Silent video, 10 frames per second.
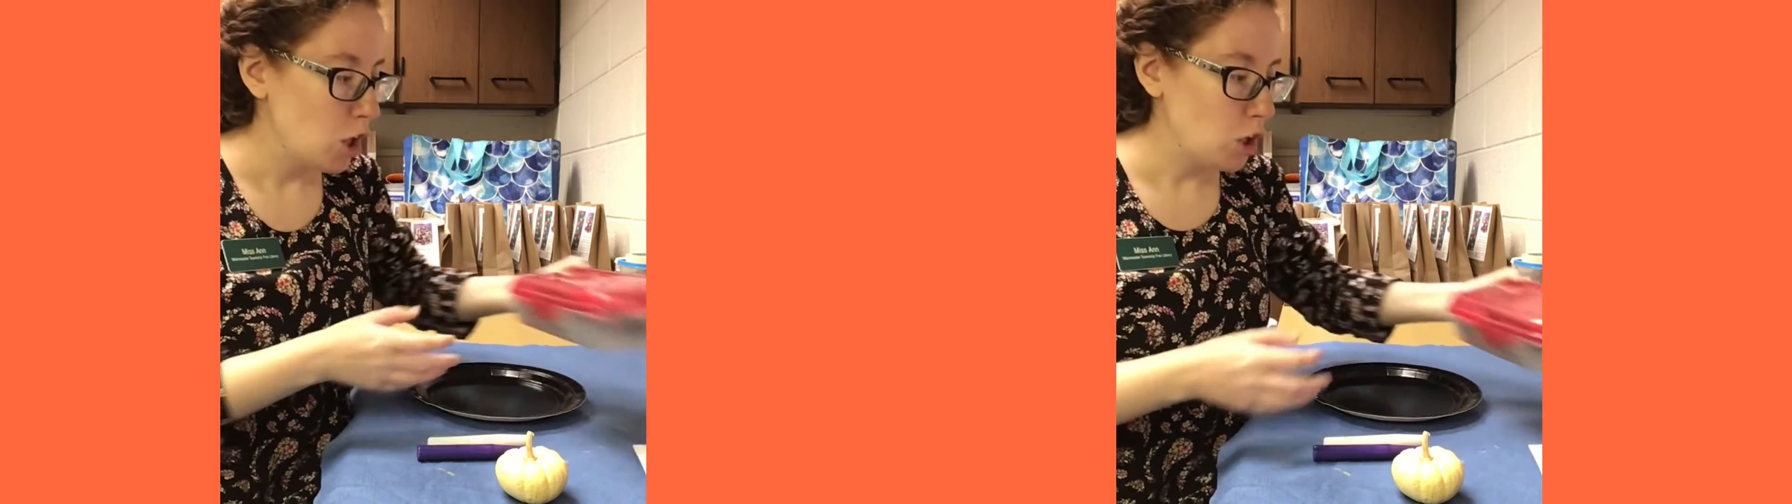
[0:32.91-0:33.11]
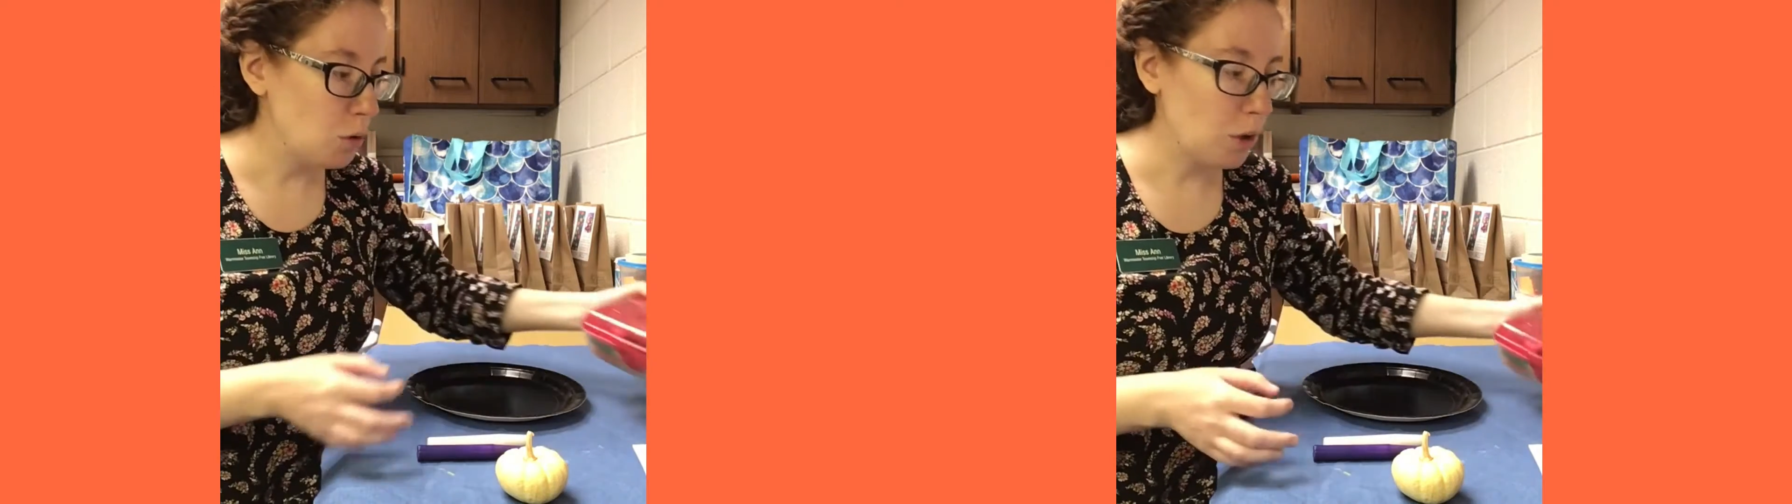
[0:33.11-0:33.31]

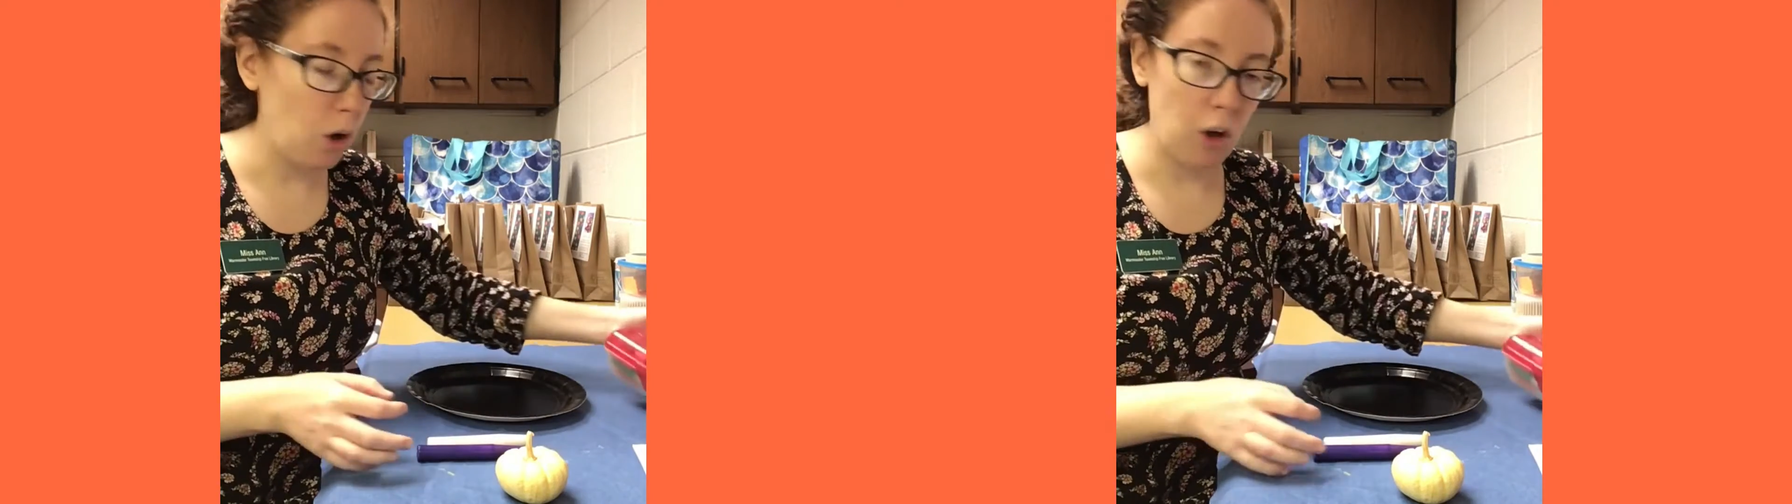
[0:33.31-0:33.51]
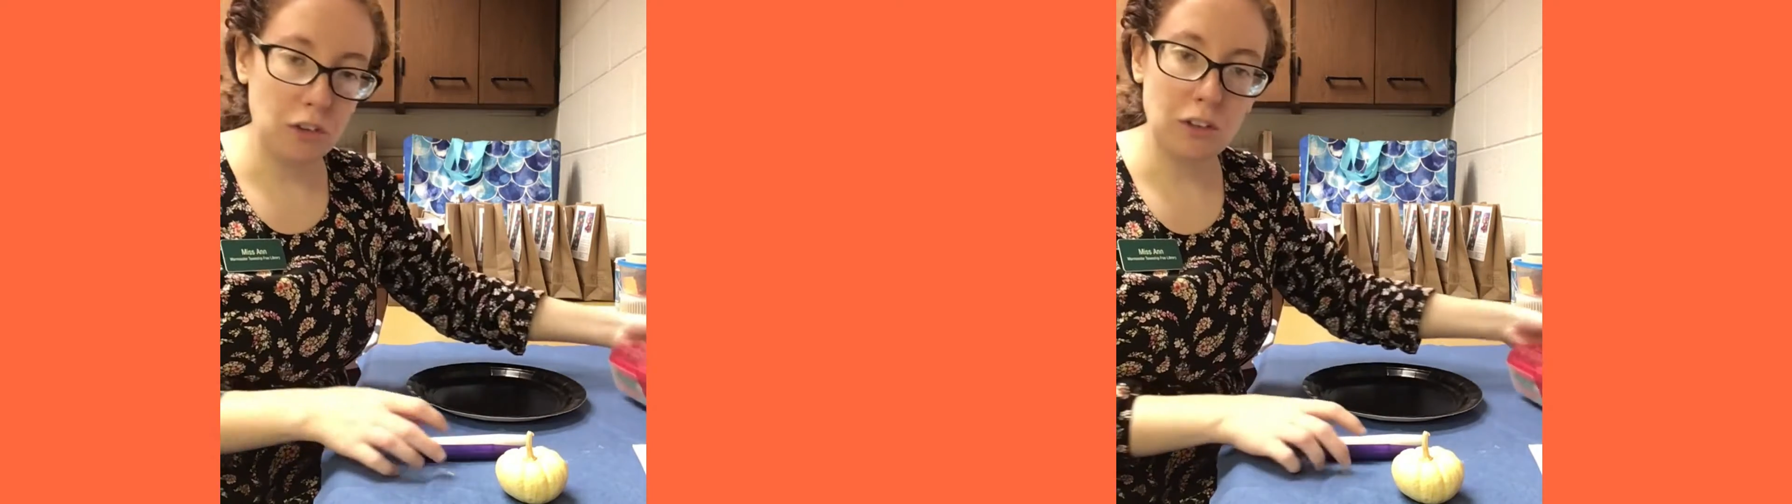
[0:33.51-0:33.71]
You can
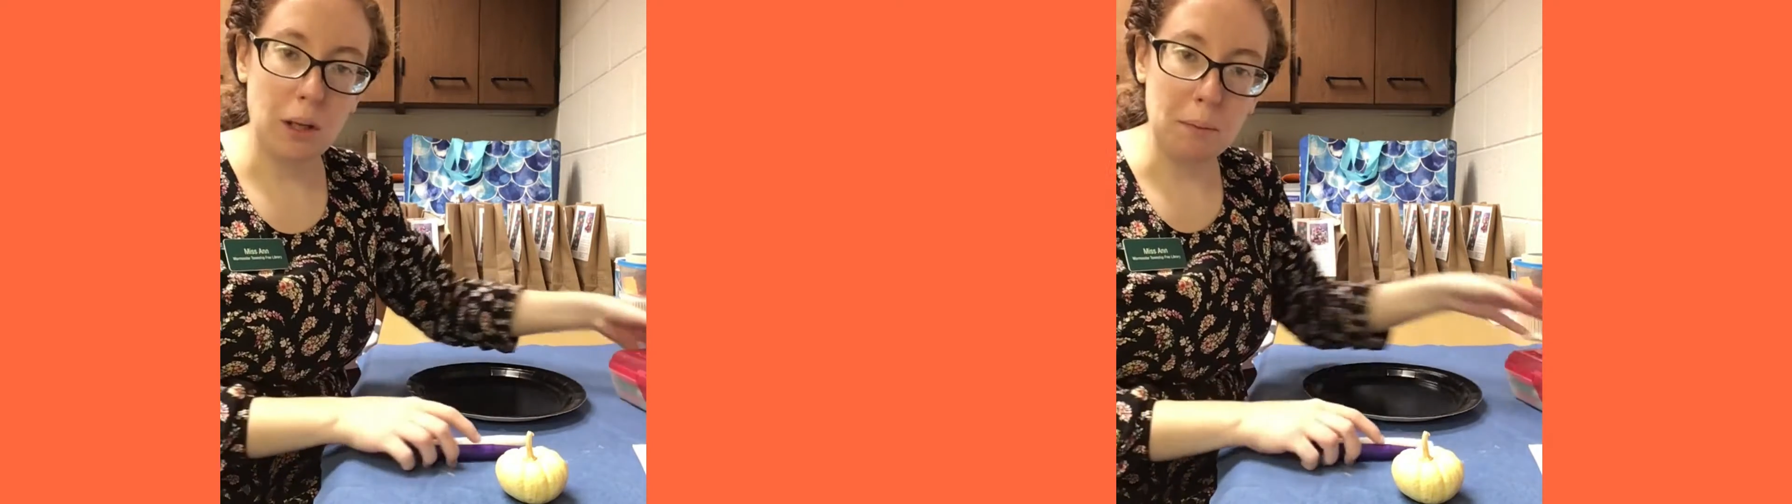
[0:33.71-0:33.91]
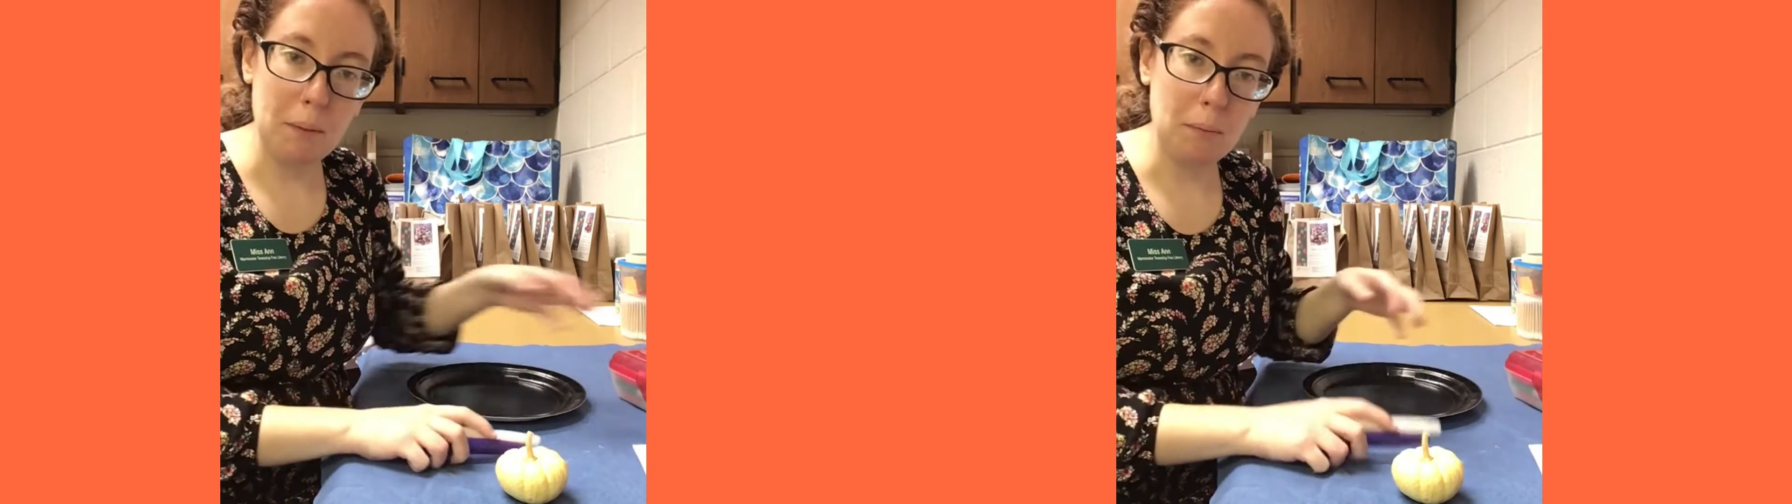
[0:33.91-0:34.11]
also
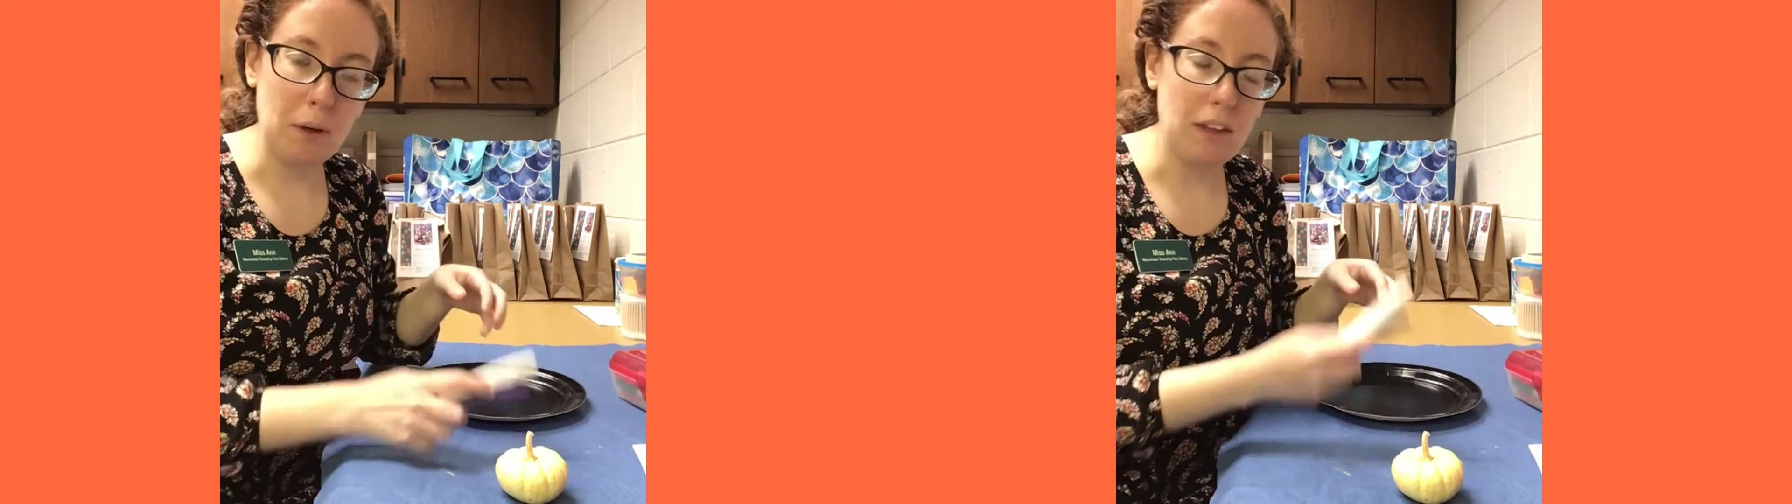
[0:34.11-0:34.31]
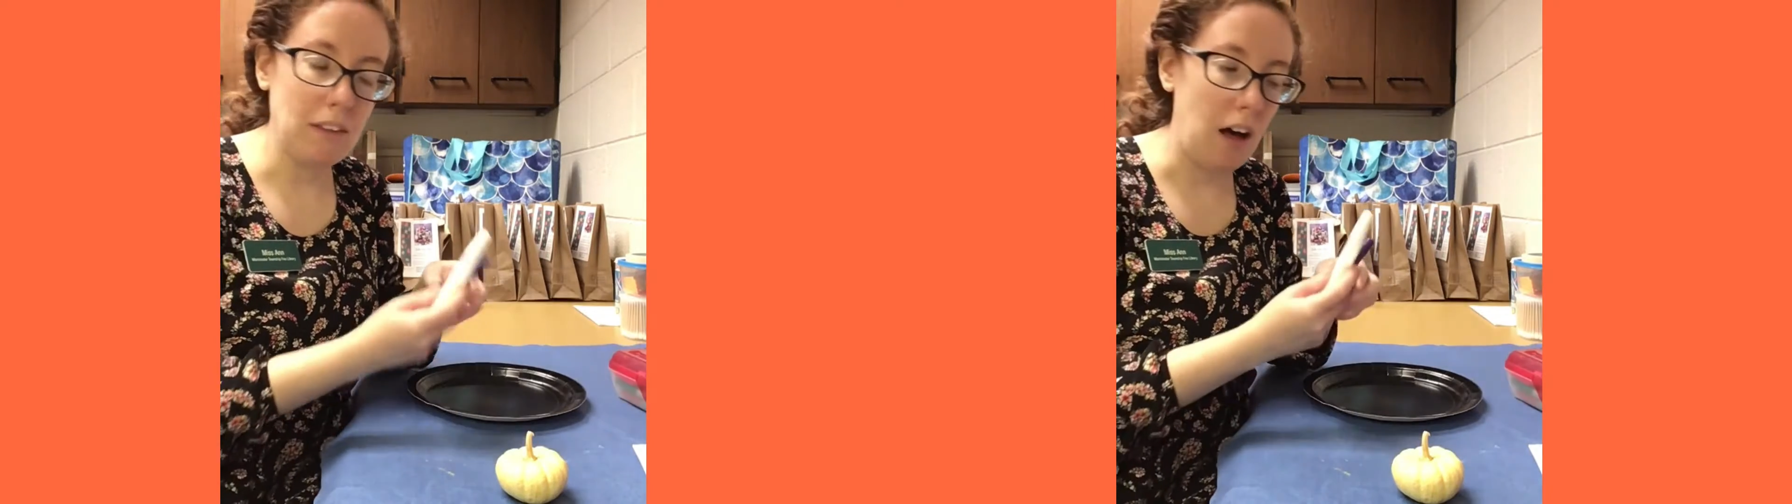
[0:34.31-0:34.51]
supplement
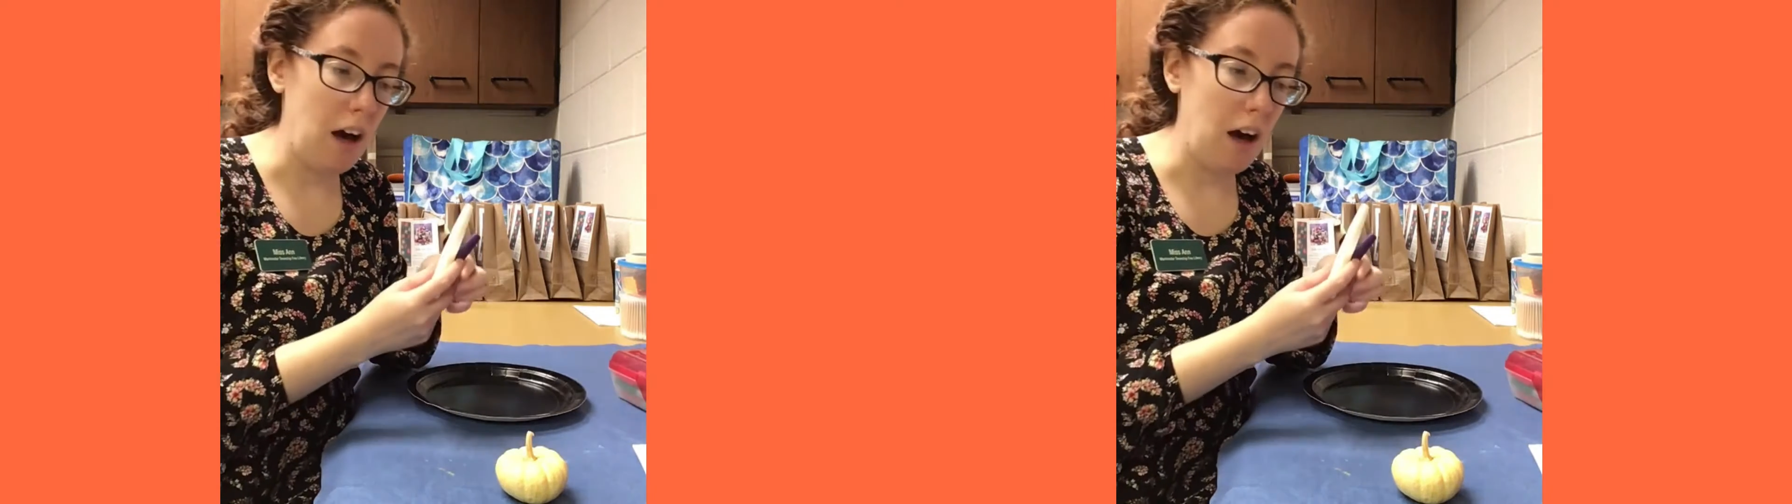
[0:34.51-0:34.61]
with